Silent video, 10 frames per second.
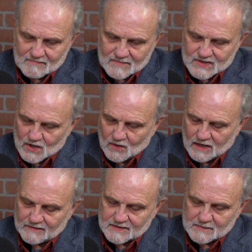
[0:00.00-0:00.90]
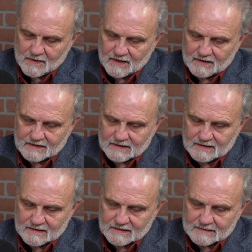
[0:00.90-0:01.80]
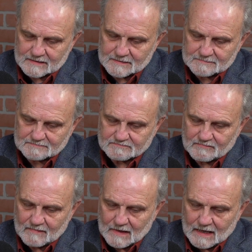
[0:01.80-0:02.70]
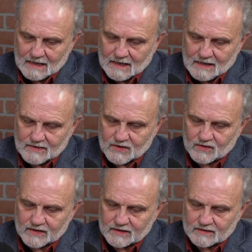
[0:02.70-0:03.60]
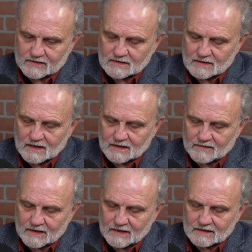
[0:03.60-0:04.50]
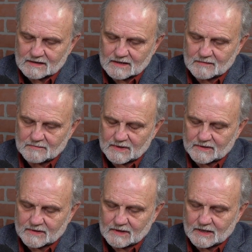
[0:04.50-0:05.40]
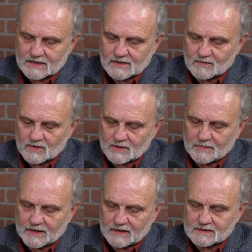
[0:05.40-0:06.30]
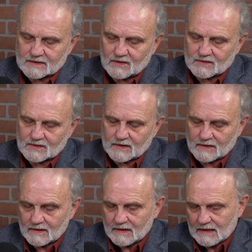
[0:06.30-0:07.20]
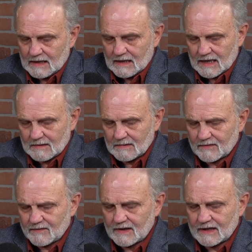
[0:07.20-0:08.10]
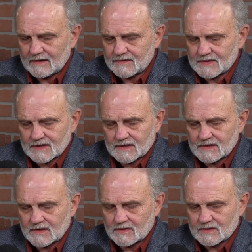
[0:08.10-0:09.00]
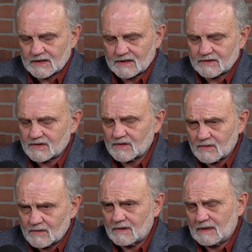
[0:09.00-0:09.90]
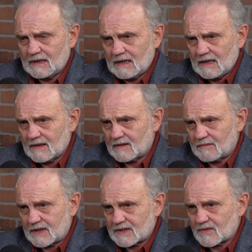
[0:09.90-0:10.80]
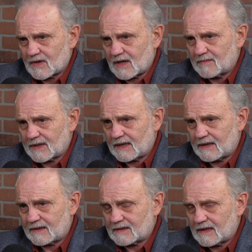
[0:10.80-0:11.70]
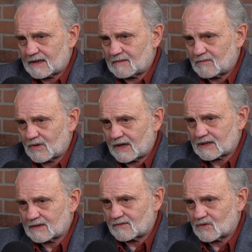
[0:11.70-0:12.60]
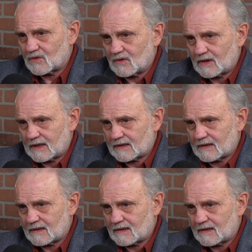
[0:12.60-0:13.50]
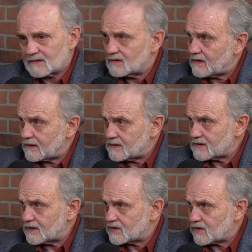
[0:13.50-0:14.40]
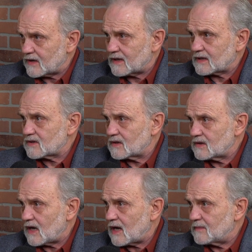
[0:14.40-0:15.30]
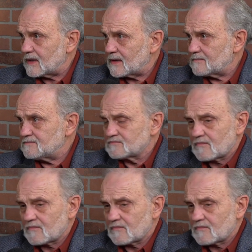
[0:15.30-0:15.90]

So I've spent 30 years, a lot of that is in political action work, but it's all about 5-6 years into the ministry, I began to take a more active role at the legislature, at actually lobbying.